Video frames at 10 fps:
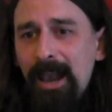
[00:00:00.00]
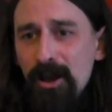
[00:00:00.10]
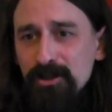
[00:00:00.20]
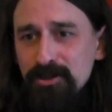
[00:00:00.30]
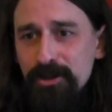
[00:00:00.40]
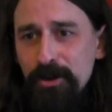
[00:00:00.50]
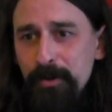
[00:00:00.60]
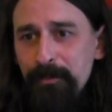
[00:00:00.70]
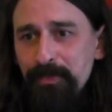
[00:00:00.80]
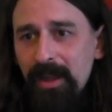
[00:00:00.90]
Last
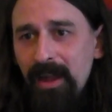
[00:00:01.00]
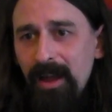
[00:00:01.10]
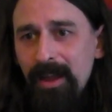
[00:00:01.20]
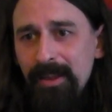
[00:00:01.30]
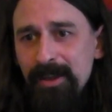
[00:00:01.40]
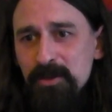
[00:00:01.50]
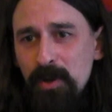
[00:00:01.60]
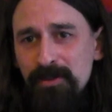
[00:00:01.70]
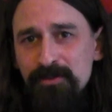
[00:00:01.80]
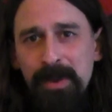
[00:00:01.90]
two. These
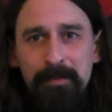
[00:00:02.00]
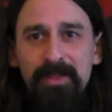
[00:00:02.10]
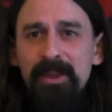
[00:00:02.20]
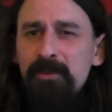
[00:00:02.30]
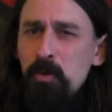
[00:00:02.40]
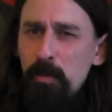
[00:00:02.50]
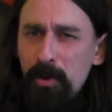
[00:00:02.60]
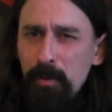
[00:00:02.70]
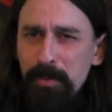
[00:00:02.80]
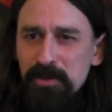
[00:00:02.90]
ones make me think of more
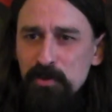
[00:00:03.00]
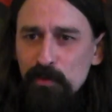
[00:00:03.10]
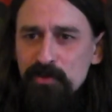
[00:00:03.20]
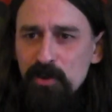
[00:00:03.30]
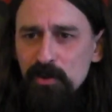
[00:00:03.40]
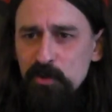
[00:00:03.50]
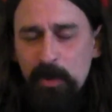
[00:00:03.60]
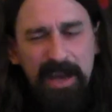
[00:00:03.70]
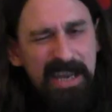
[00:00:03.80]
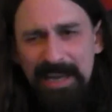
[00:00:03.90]
poppy sort of songs,
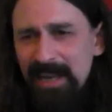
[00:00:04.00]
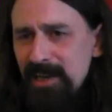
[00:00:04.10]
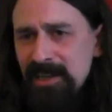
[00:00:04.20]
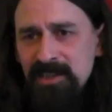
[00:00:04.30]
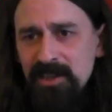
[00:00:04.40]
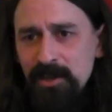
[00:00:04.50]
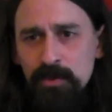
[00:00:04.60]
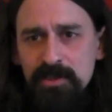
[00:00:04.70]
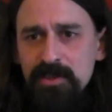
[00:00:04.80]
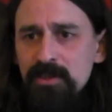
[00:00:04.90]
but again, any of these
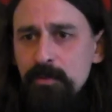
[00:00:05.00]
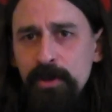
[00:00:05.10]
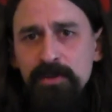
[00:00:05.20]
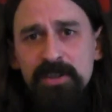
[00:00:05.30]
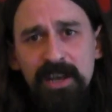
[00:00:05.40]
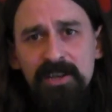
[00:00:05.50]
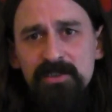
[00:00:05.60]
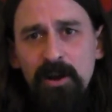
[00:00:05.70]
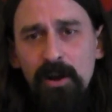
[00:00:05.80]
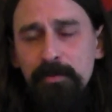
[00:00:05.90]
sequences can be used in any
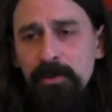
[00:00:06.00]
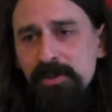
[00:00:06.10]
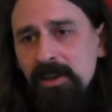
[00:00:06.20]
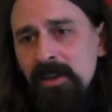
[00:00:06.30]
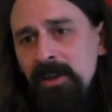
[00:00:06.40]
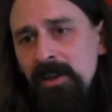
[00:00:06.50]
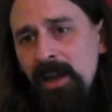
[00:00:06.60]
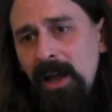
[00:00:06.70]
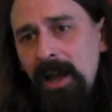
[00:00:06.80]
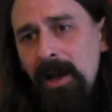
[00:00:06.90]
style of music.
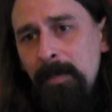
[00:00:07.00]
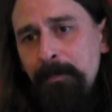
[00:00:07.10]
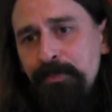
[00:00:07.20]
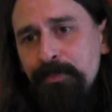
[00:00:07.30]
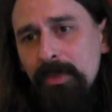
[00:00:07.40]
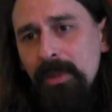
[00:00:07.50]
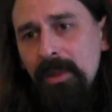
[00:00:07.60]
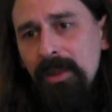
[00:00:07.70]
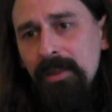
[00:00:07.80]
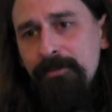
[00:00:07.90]

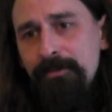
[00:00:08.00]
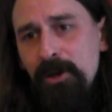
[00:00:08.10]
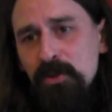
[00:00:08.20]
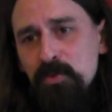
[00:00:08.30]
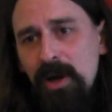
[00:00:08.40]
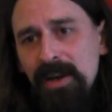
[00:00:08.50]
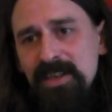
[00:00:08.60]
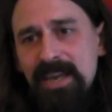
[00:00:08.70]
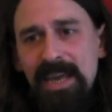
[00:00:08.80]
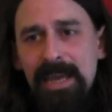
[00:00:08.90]
The first one
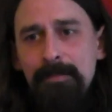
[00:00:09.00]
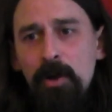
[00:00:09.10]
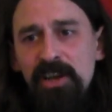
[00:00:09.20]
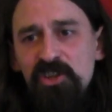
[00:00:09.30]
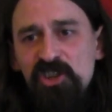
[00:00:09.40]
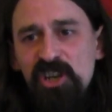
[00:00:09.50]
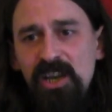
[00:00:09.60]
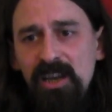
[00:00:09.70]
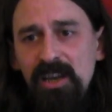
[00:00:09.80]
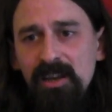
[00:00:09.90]
is E minor
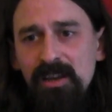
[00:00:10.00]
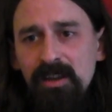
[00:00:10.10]
G,